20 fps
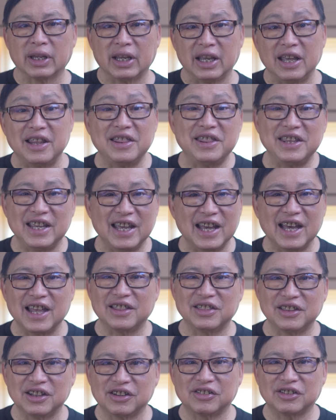In the
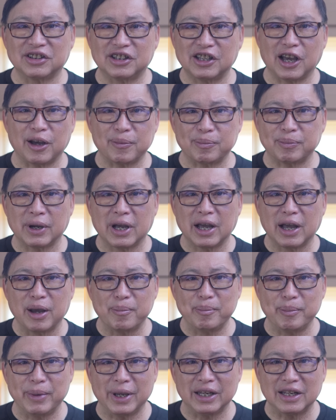end, this step
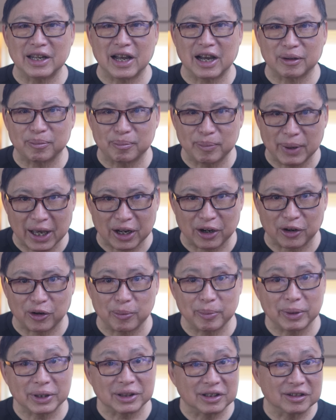may not matter,
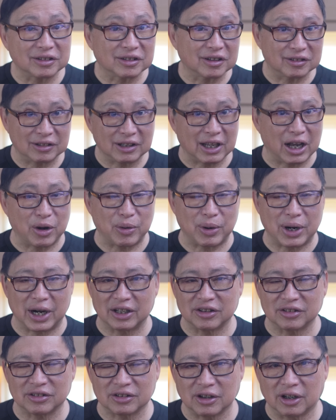but this is how
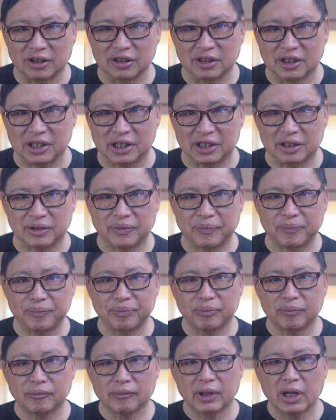I started it.
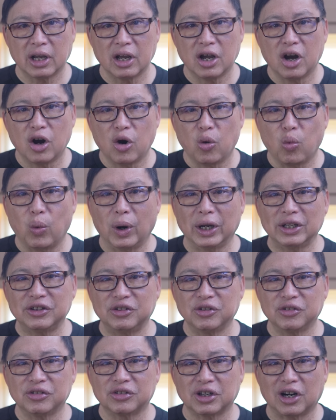
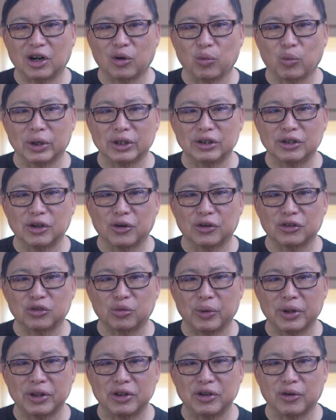Once you start Windows
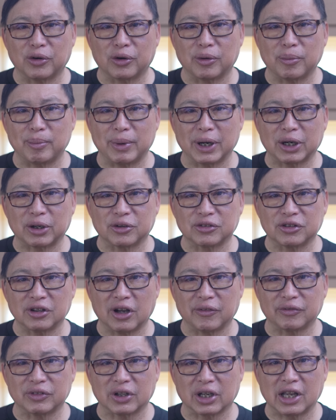with your
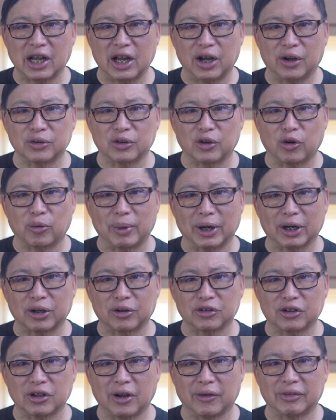Microsoft account or
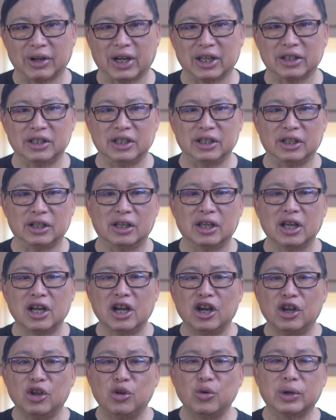Microsoft ID,
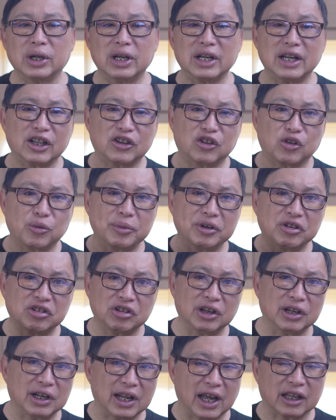you can get your
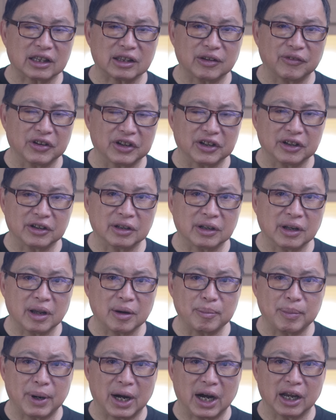machine activated
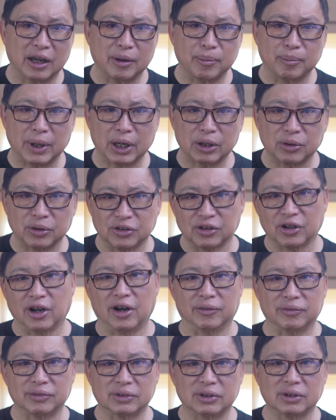by Microsoft,